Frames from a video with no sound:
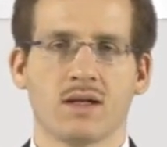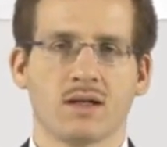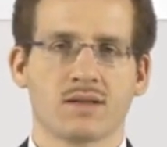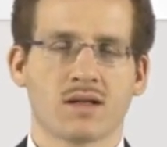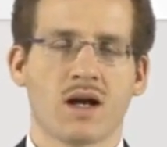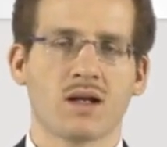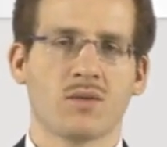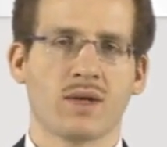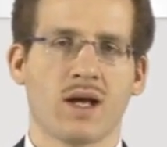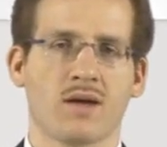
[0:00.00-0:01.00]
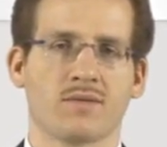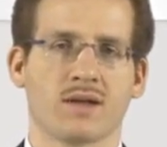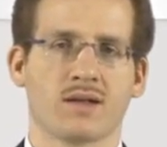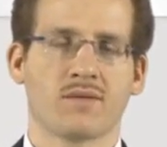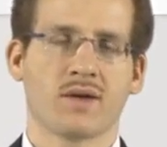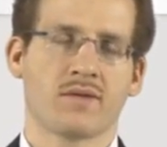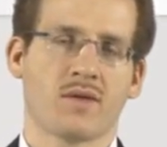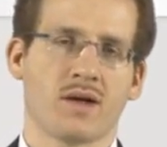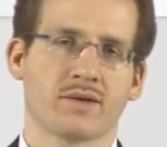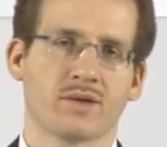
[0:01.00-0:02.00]
In Scala, we have another
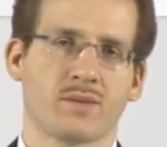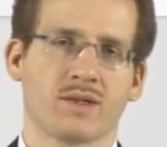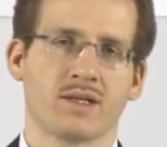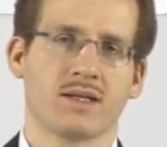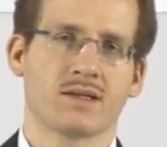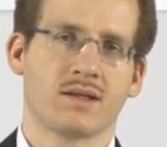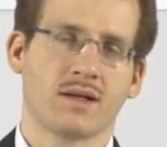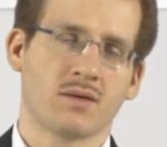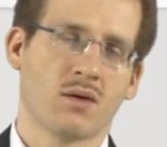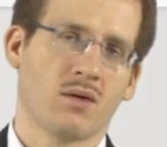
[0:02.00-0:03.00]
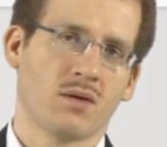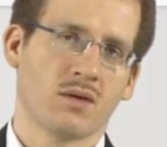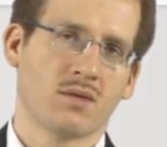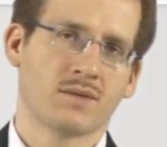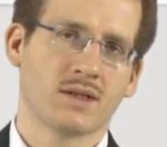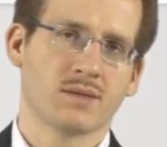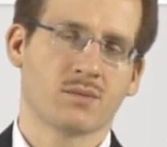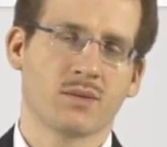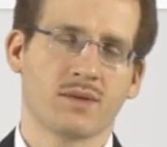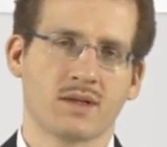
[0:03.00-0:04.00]
advantage, which is that all of these
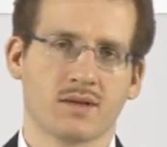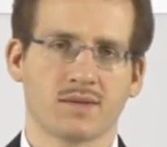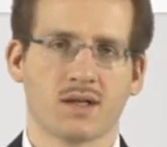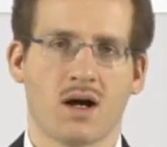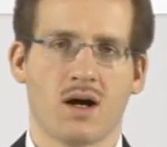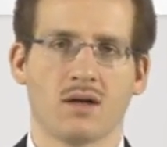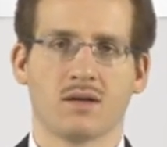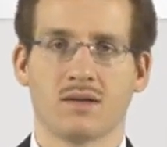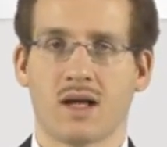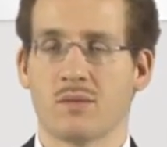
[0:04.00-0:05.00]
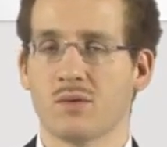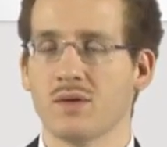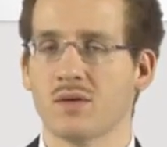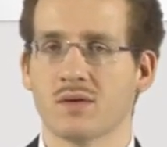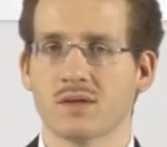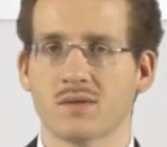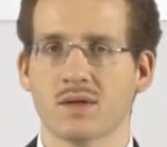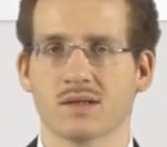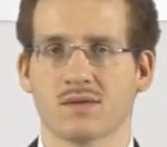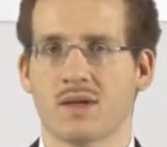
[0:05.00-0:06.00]
primitives are library
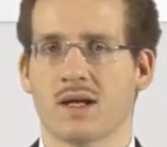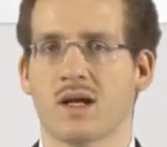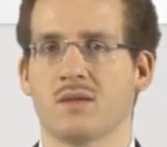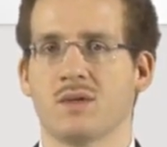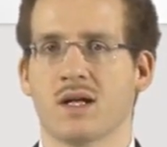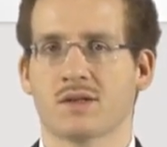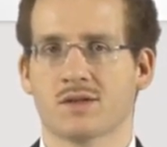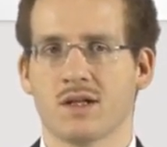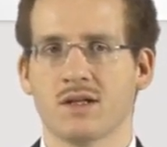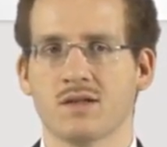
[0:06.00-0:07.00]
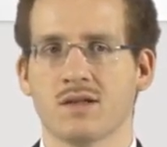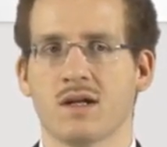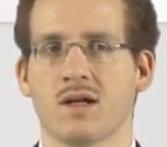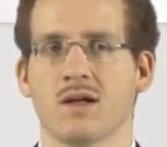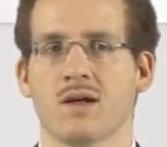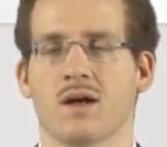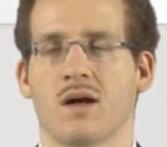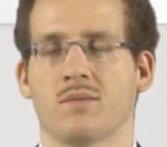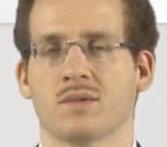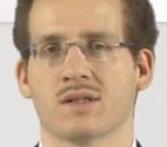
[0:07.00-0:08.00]
constructs, so they can be exchanged.
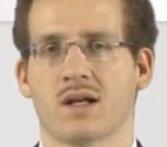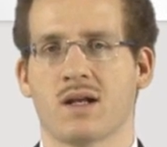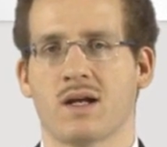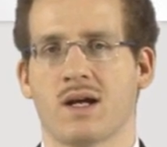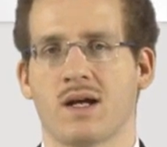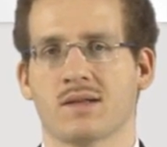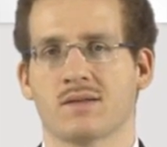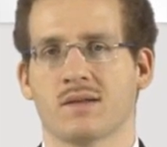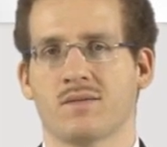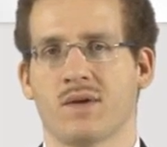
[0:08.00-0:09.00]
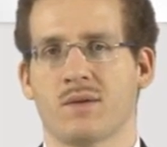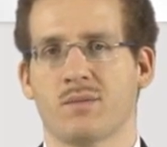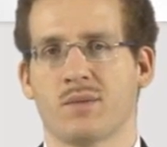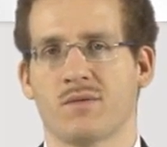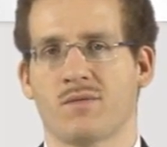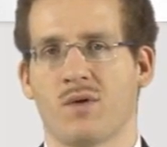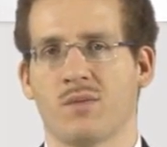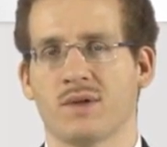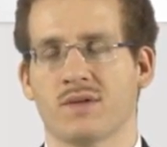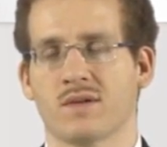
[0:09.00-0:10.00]
Scala has a very
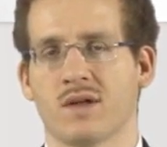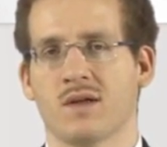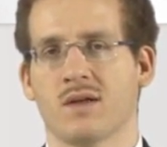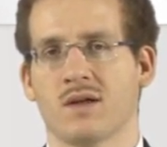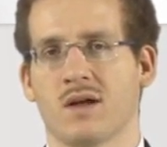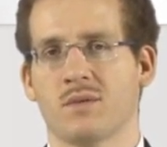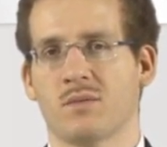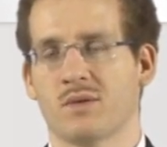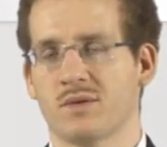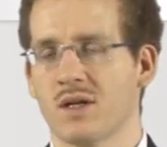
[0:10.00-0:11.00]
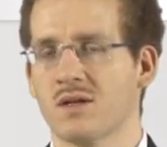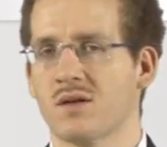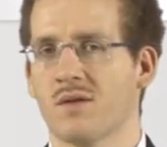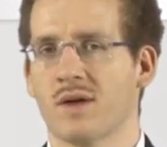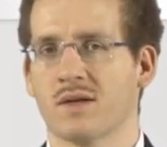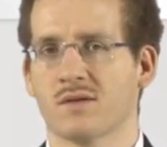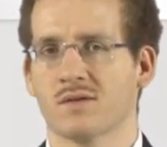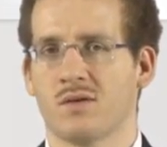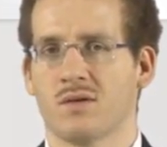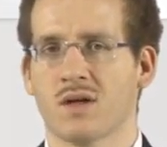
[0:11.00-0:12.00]
performant implementation of
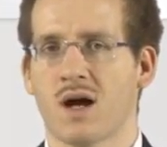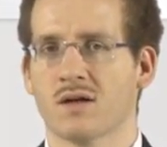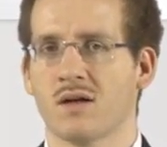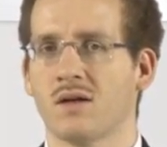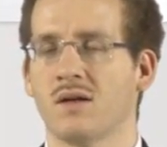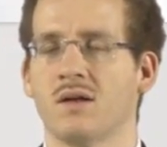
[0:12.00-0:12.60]
actors called Akka,